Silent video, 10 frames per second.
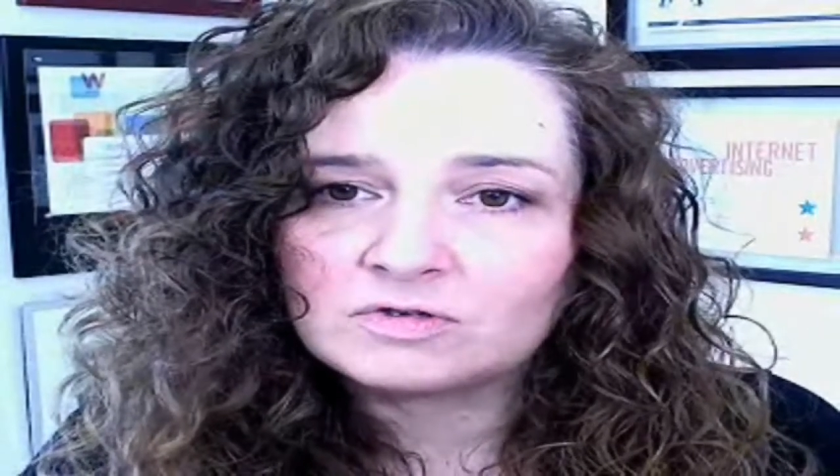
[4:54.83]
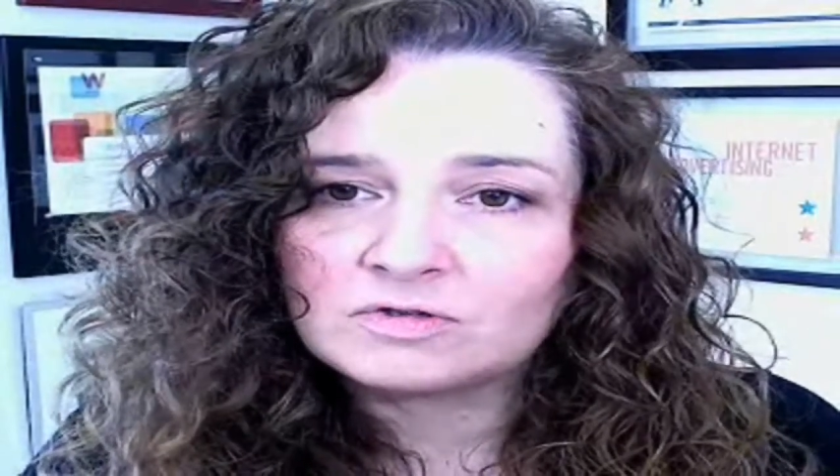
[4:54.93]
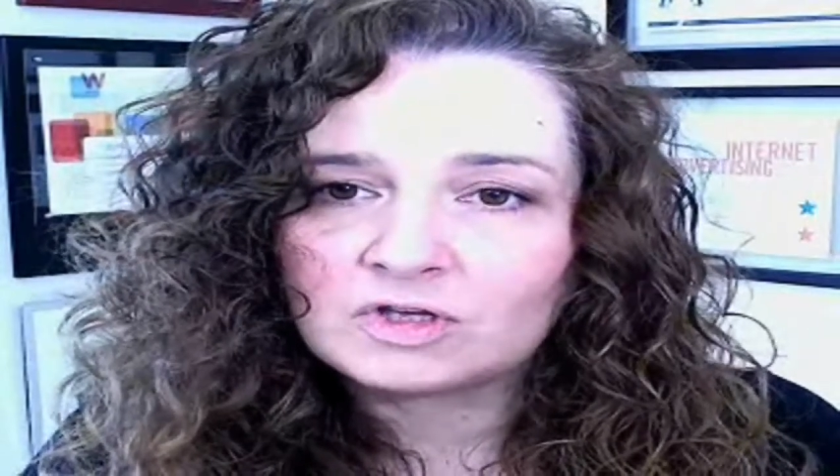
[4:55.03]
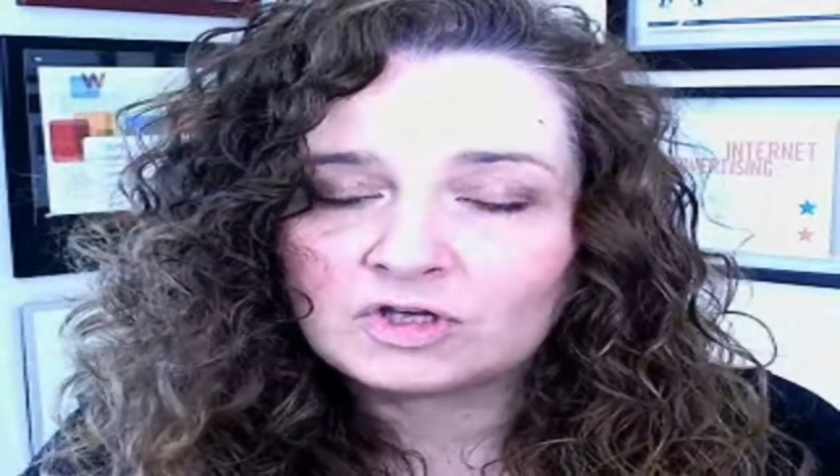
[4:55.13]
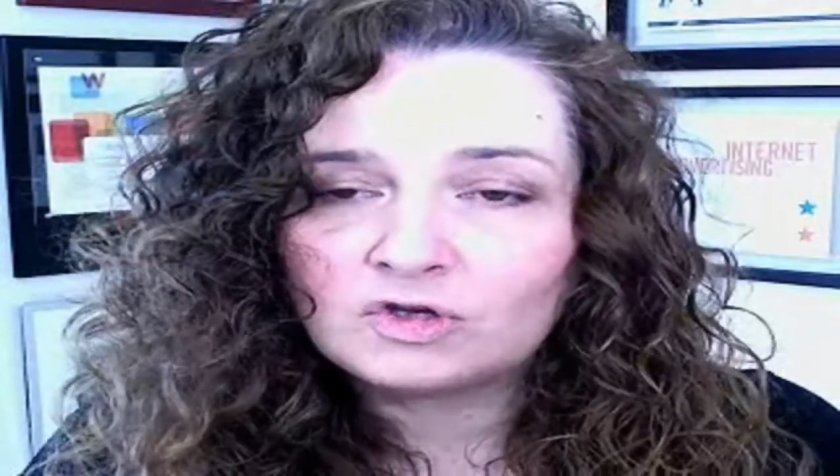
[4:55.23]

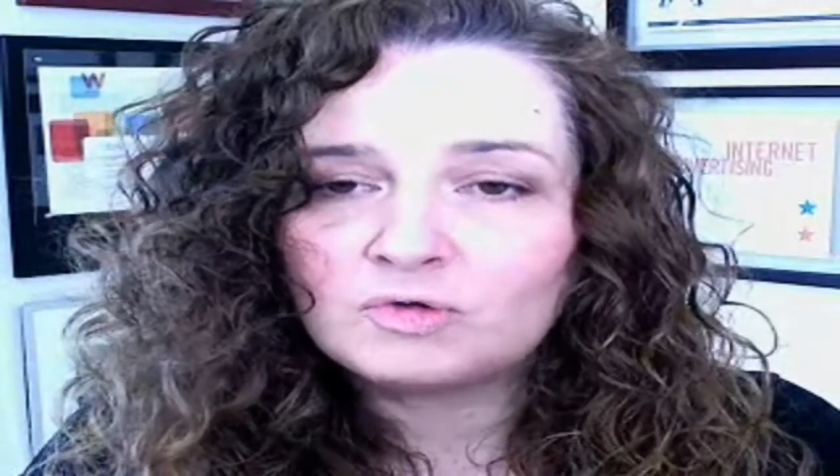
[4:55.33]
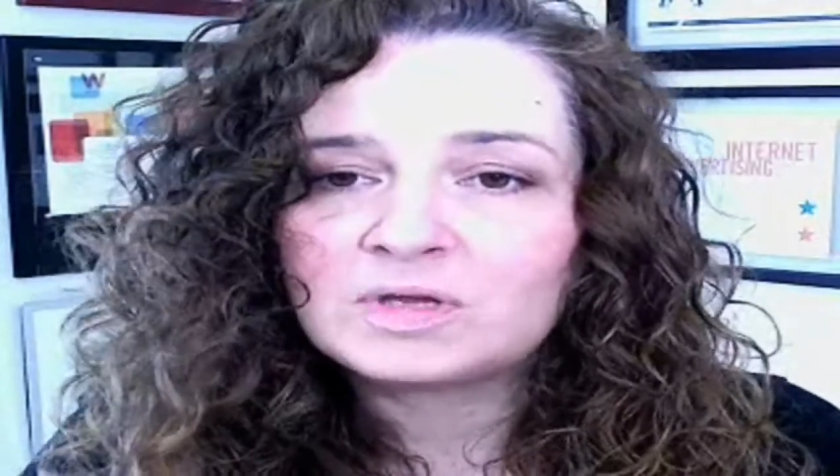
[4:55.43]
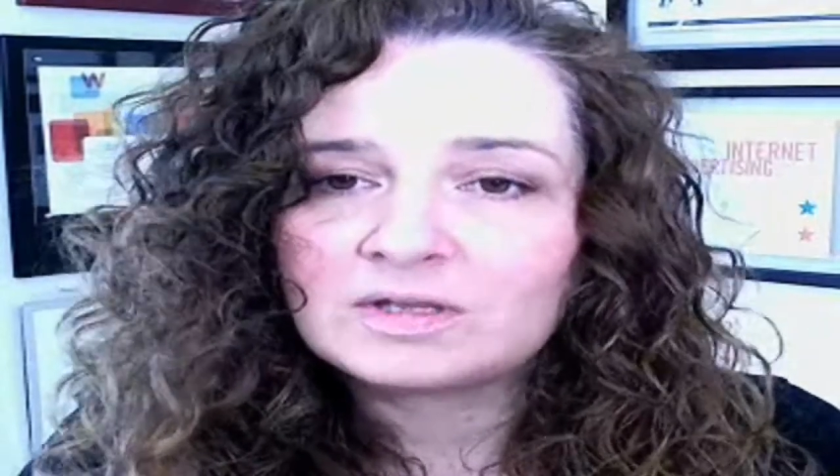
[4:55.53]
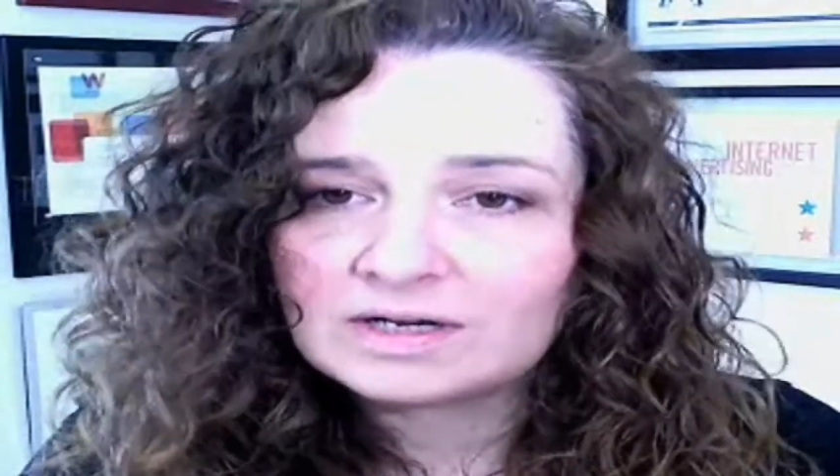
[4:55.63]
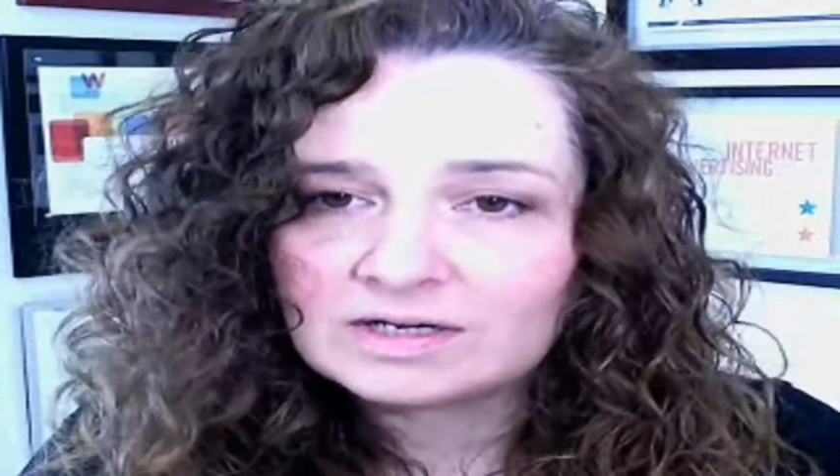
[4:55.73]
the
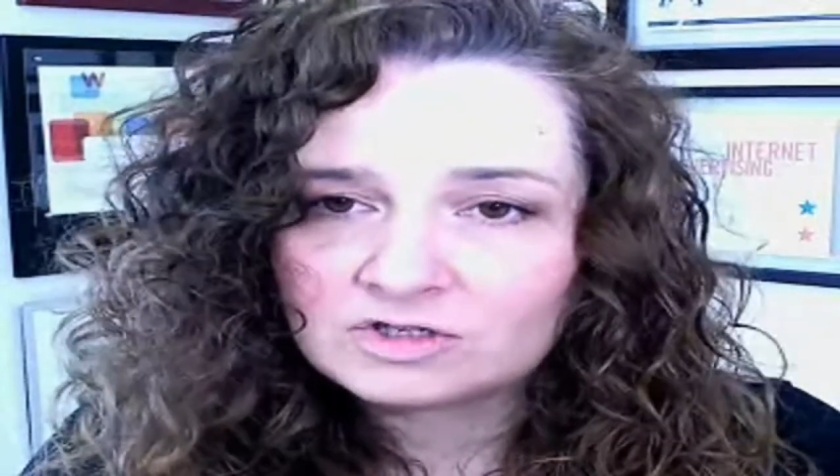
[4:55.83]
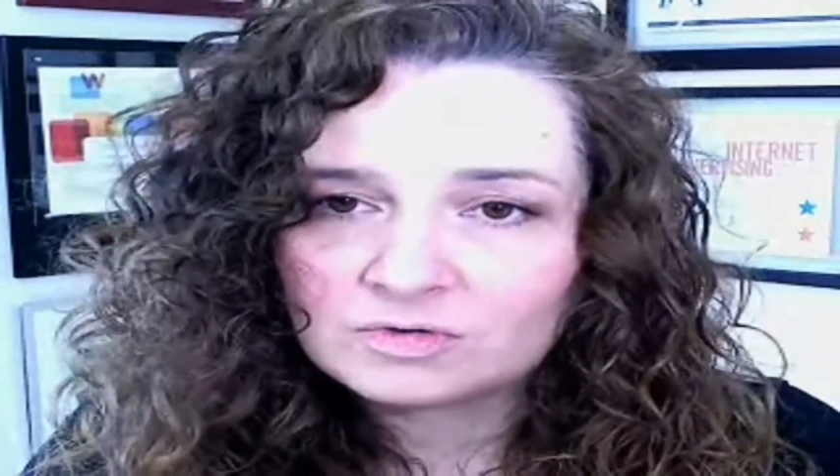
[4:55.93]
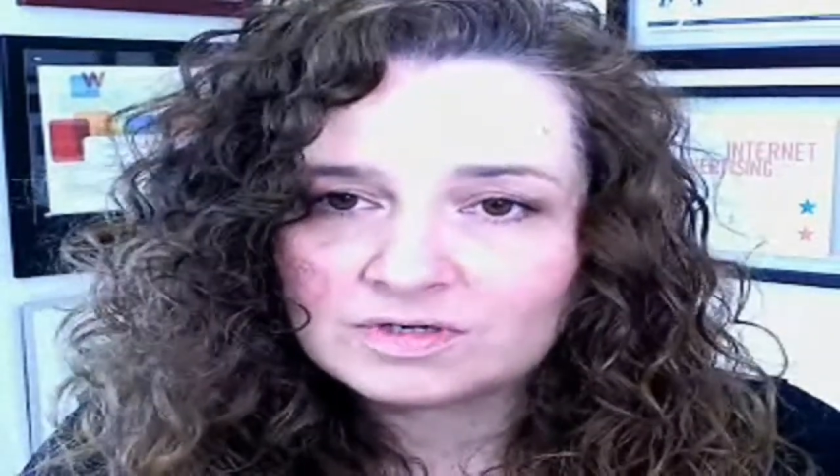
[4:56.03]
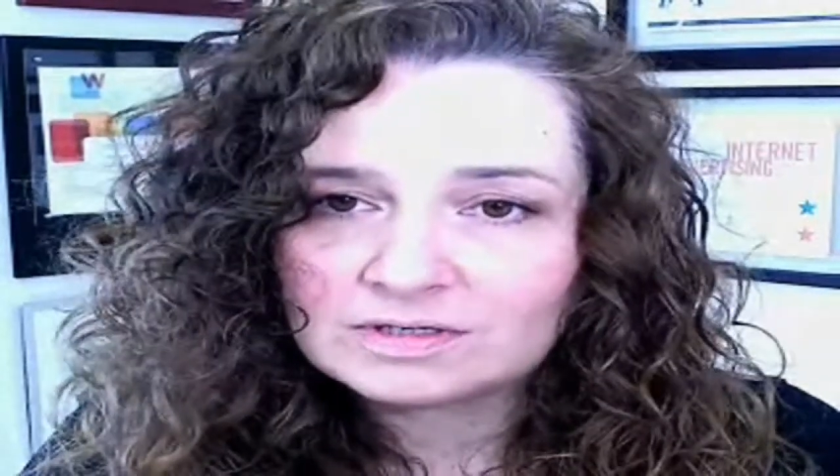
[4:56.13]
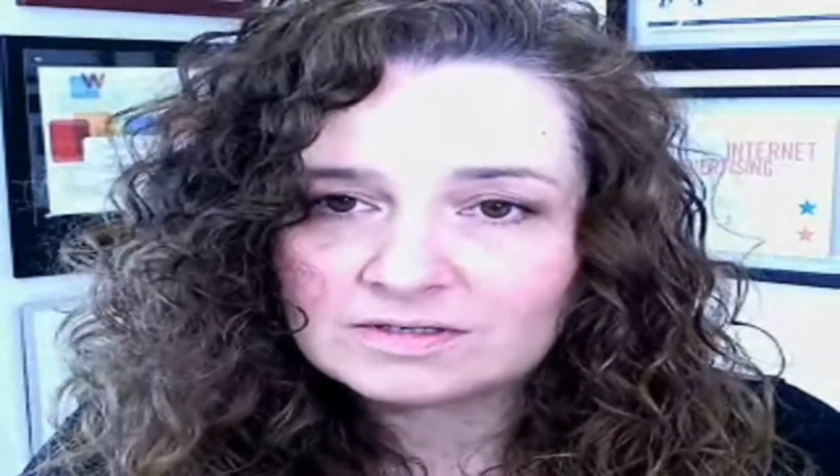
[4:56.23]
human that is
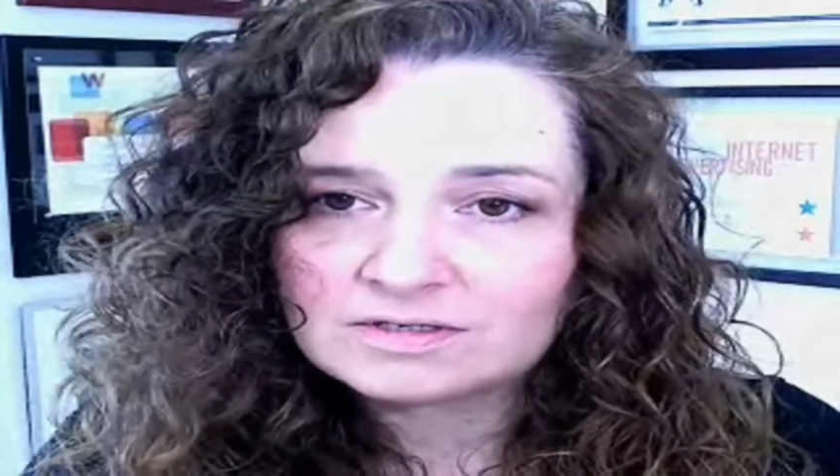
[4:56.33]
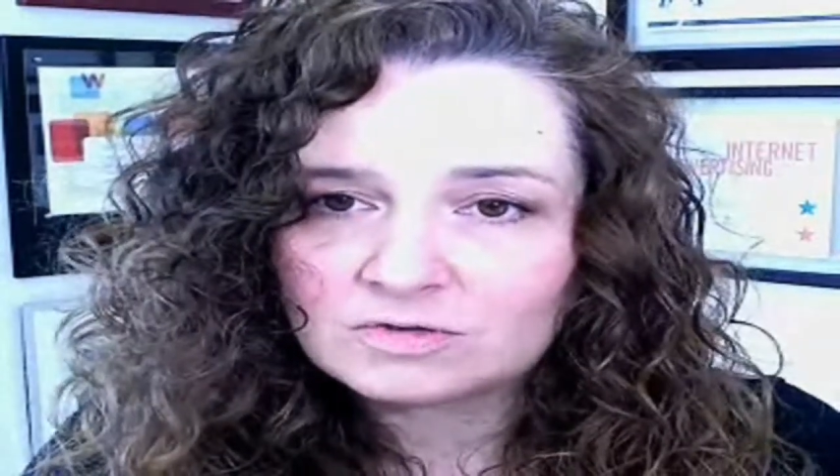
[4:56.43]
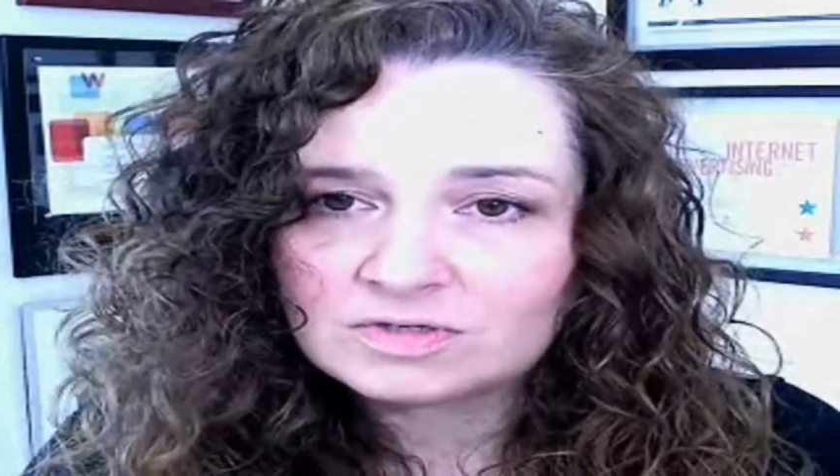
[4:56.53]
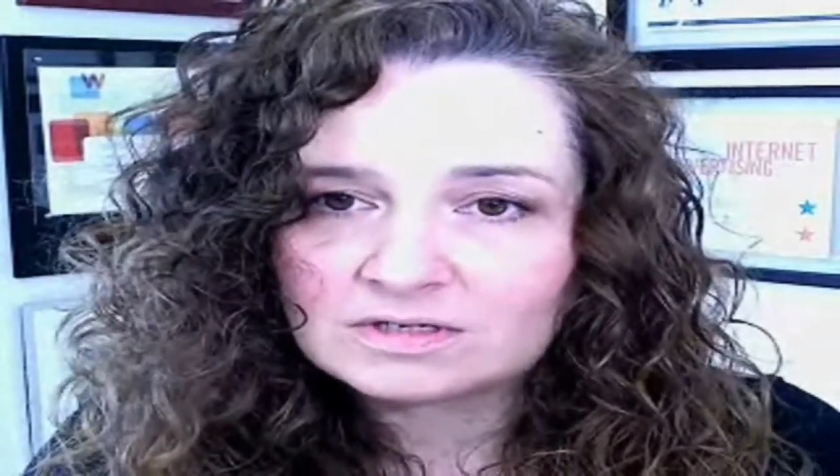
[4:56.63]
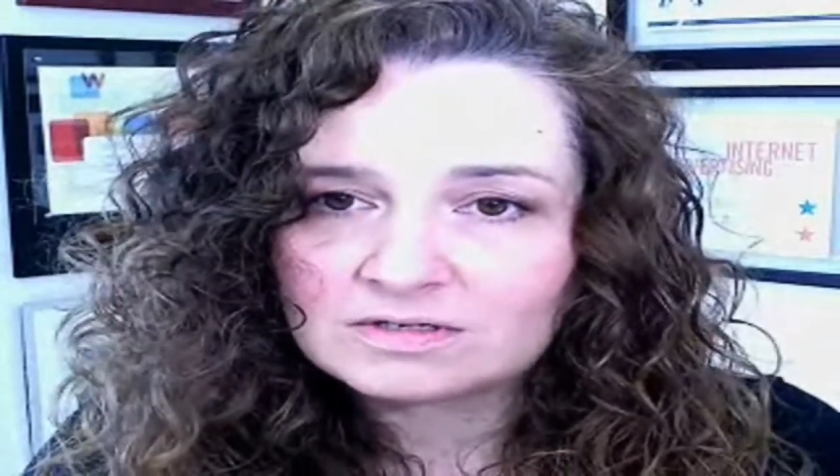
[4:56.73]

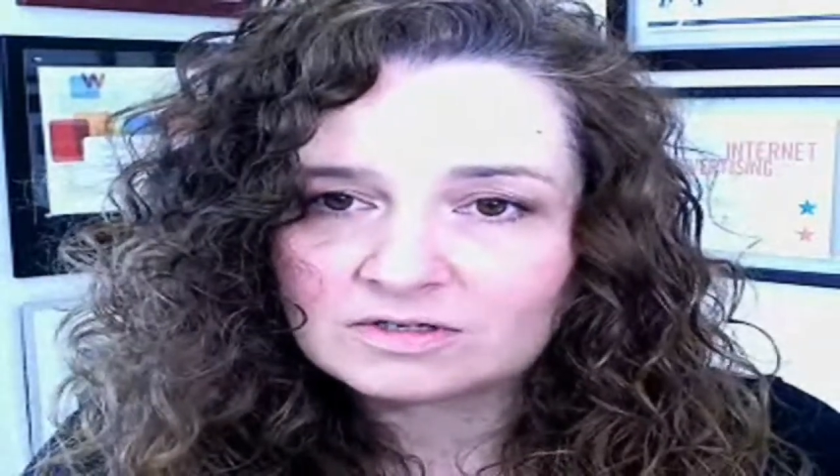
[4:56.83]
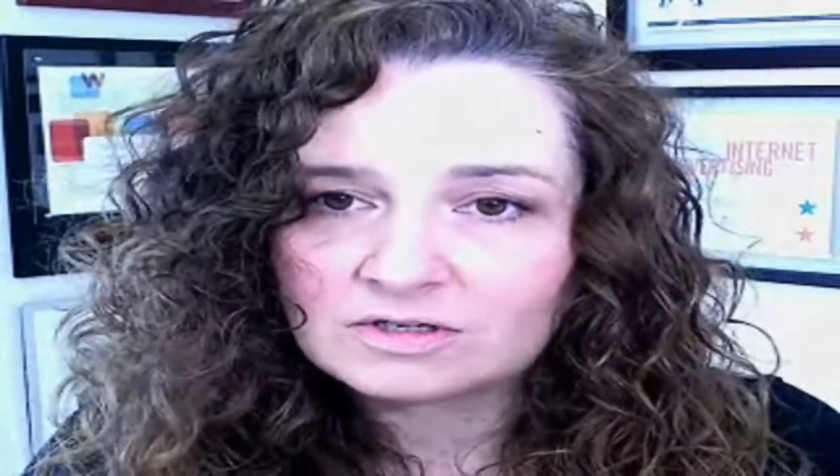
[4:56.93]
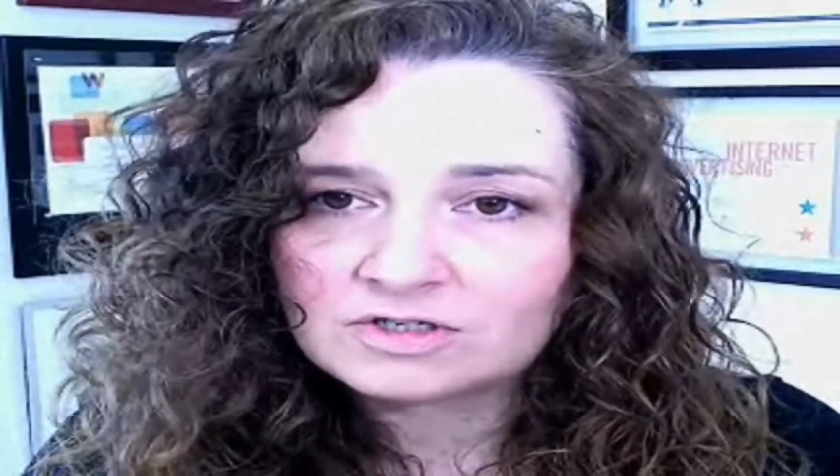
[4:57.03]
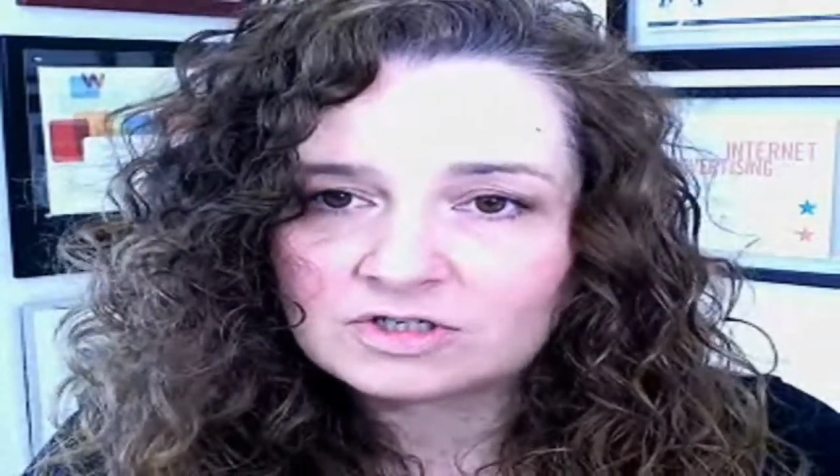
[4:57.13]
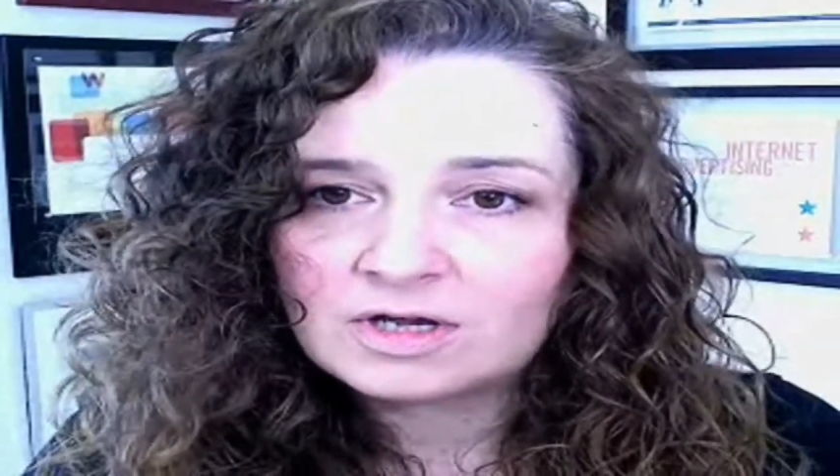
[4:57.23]
using
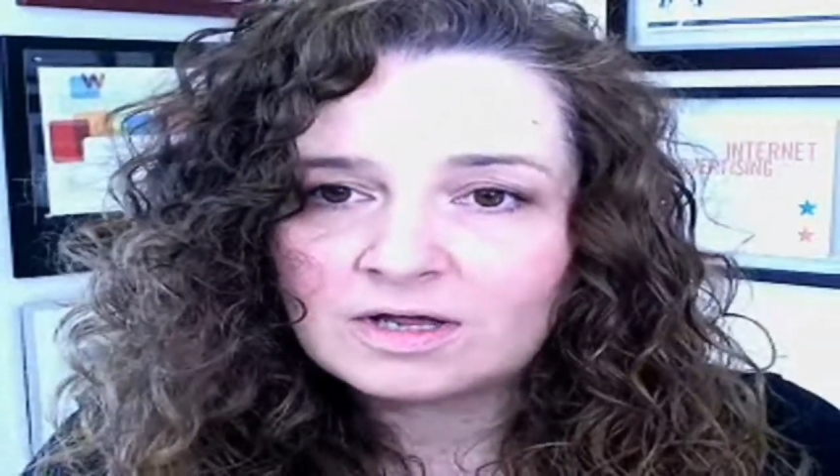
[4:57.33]
search,